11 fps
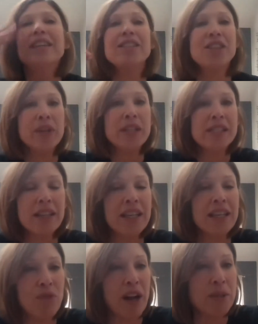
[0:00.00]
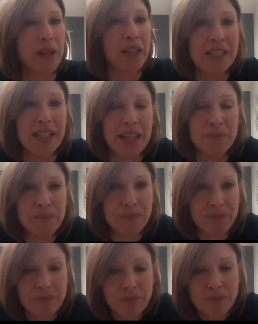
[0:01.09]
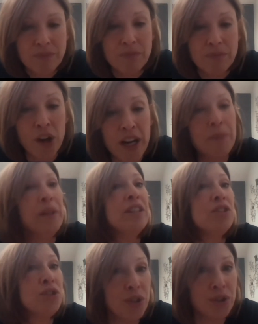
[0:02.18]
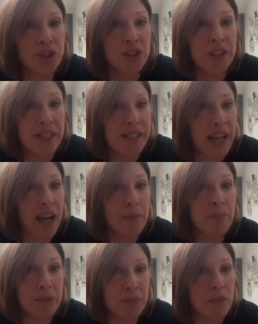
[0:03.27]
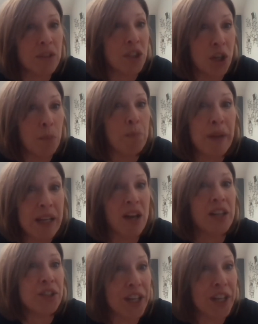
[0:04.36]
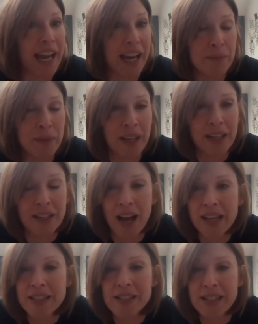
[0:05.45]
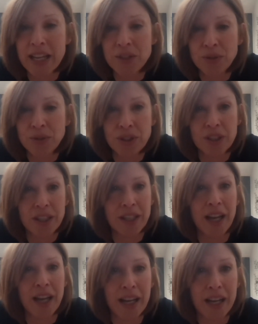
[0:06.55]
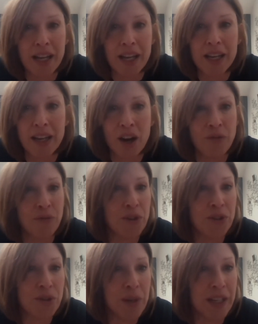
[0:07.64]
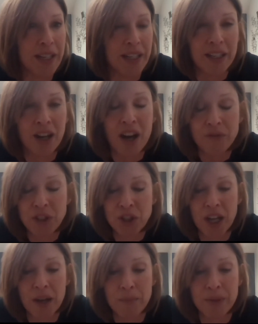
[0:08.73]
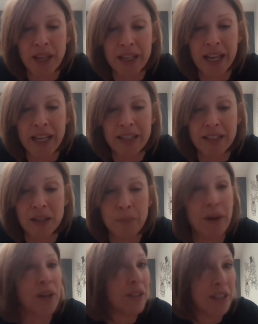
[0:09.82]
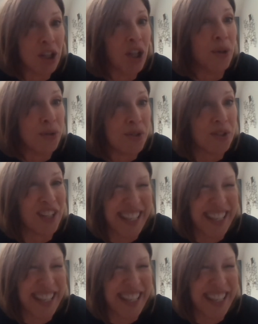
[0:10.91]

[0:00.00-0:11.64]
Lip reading: So he writes away. He's like, all right, I'm going to introduce you to this guy, but you know, be on your game. And I scheduled our first meeting at a coffee shop that had apparently closed.